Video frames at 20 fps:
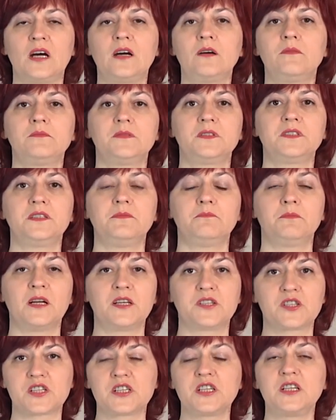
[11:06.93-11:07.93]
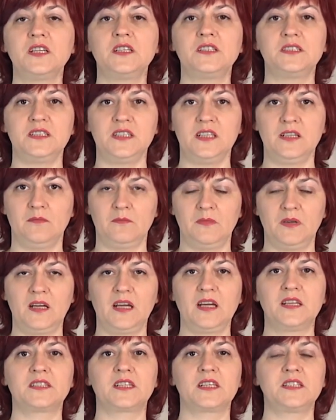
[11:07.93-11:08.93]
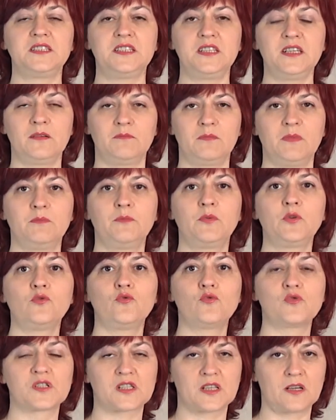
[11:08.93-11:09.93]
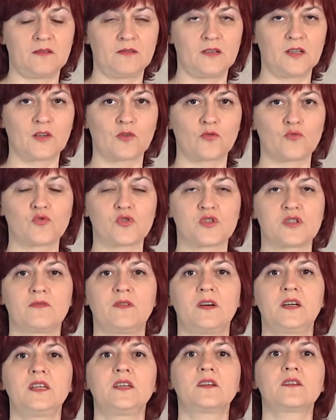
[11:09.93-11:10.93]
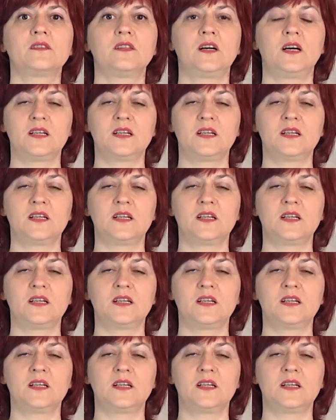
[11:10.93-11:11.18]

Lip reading: playlists such as Bruges lace, Irish lace,